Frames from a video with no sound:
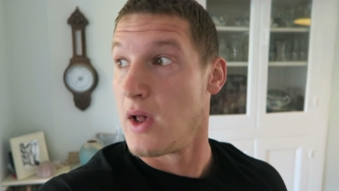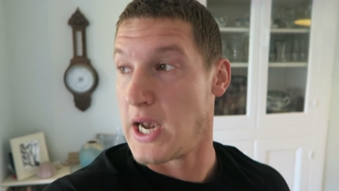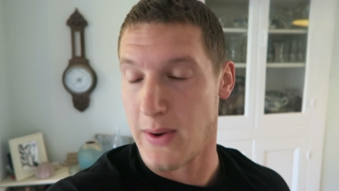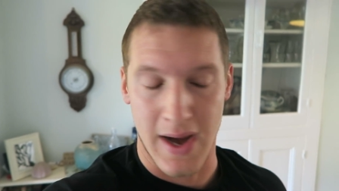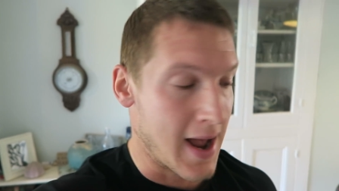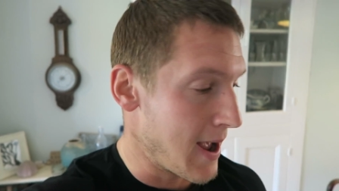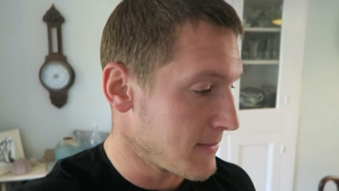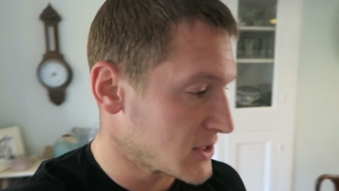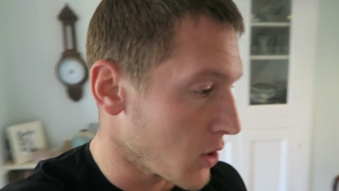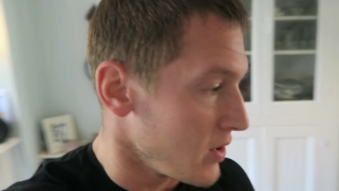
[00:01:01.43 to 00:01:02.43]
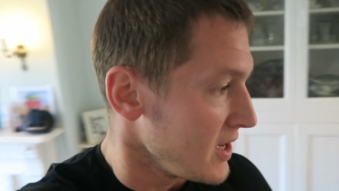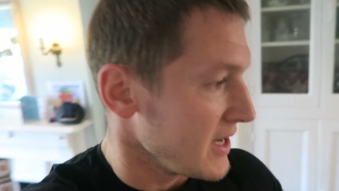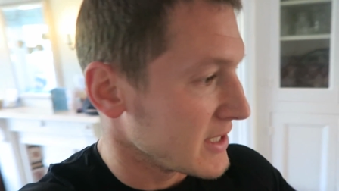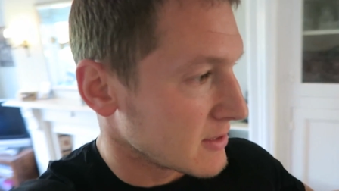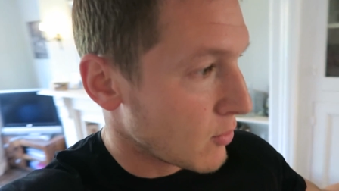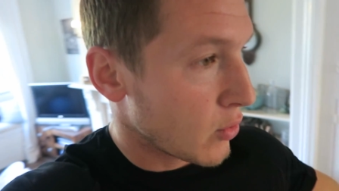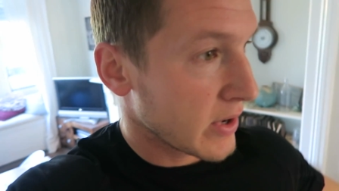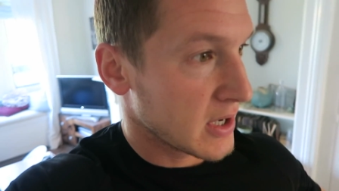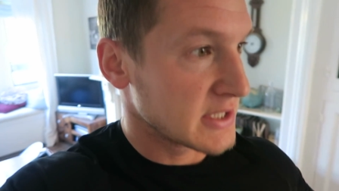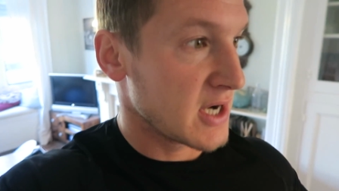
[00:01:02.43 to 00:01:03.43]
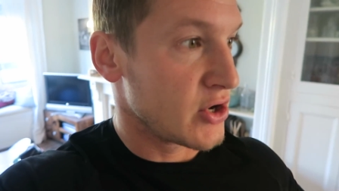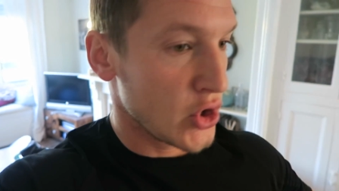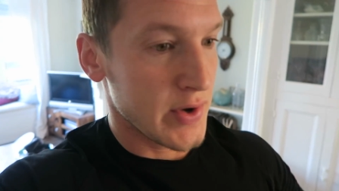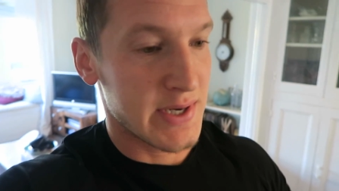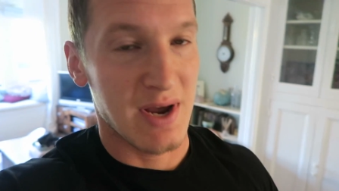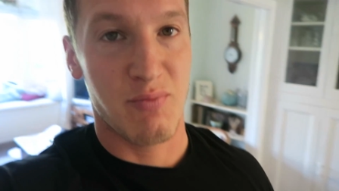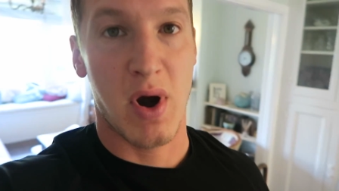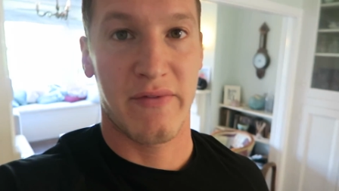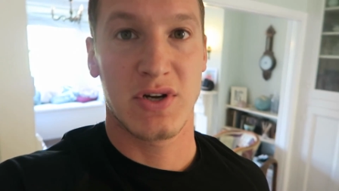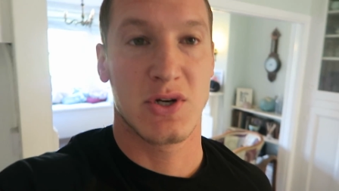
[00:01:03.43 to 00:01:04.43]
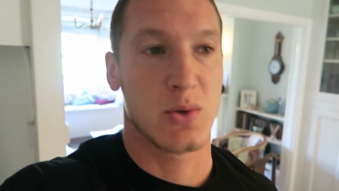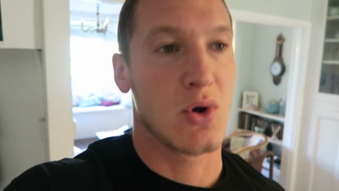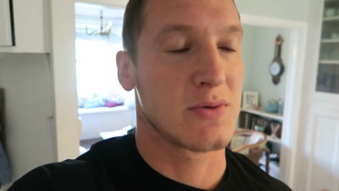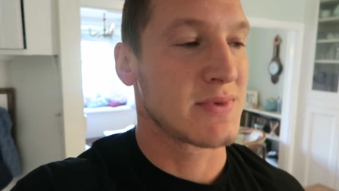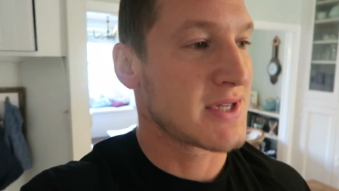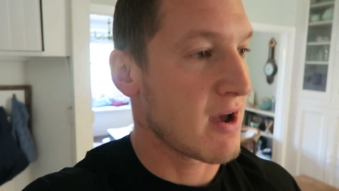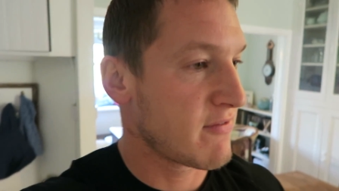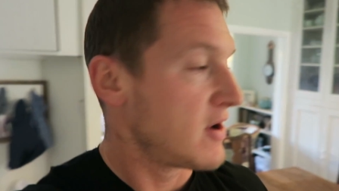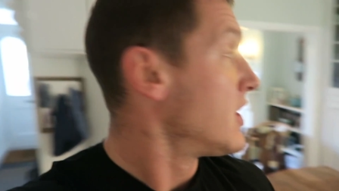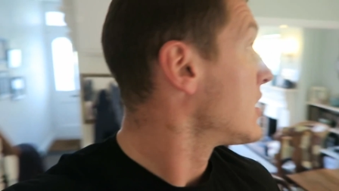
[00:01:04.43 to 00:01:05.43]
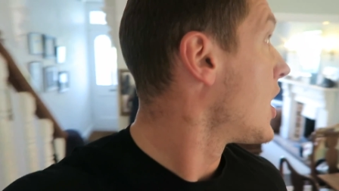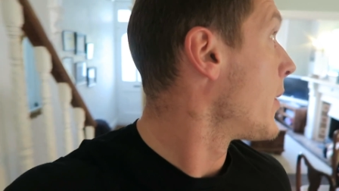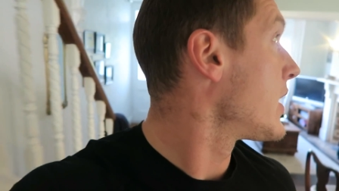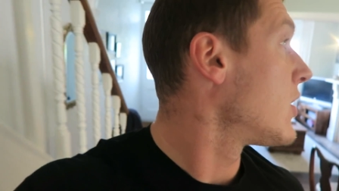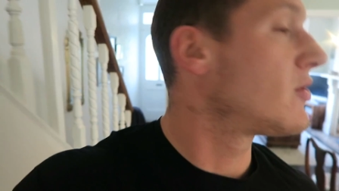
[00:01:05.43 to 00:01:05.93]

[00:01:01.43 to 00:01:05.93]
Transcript: Anyway, um, so it is the morning. Like I said, I do need to have breakfast because we've got some stuff going